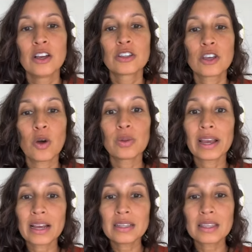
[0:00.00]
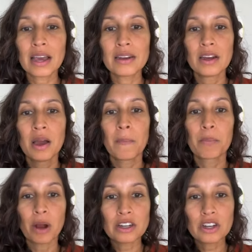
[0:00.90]
So like I said,
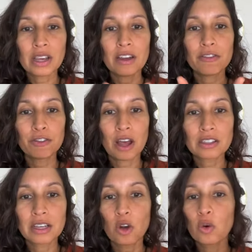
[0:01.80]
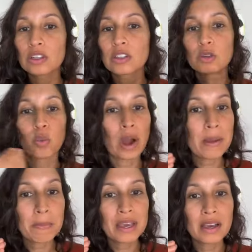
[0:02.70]
brushing and flossing or
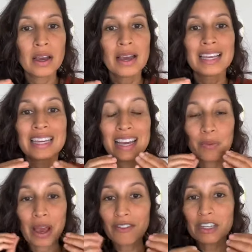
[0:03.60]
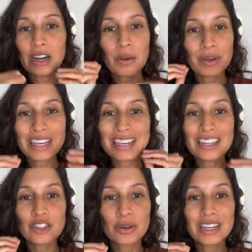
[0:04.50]
swiping, every time we eat
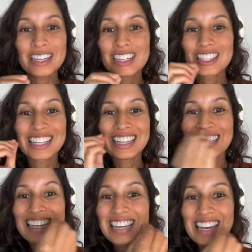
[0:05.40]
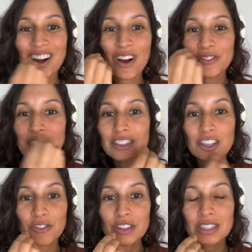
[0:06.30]
and drink, just cleaning off these
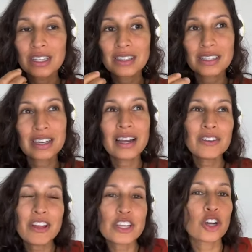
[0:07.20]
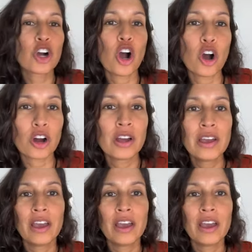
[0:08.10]
surfaces. It's kind of like your car.